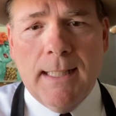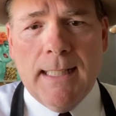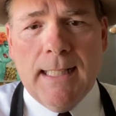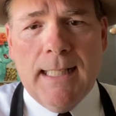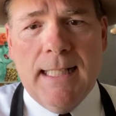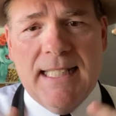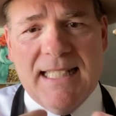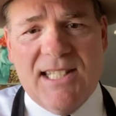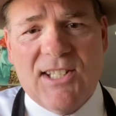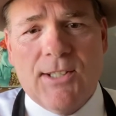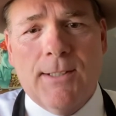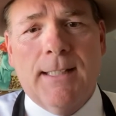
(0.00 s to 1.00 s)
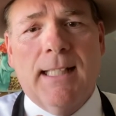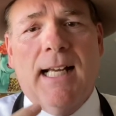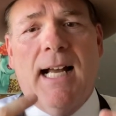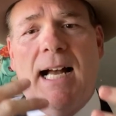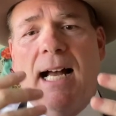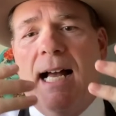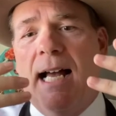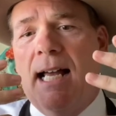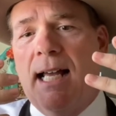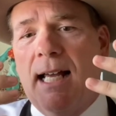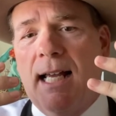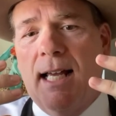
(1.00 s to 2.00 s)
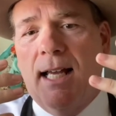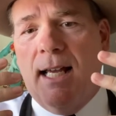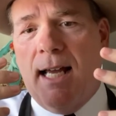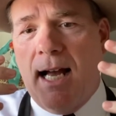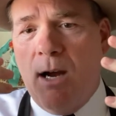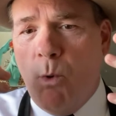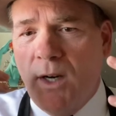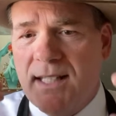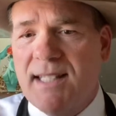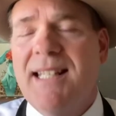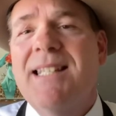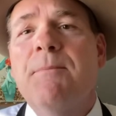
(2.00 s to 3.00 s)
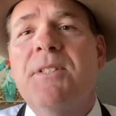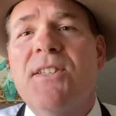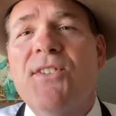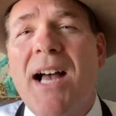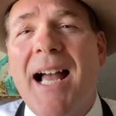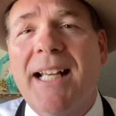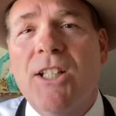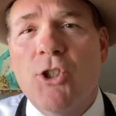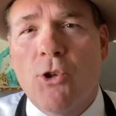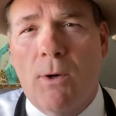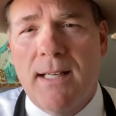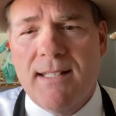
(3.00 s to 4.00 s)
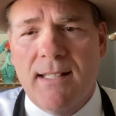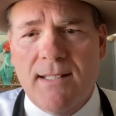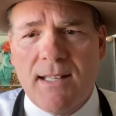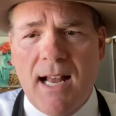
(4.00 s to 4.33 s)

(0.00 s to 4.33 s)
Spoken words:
is, I want to see some design choices.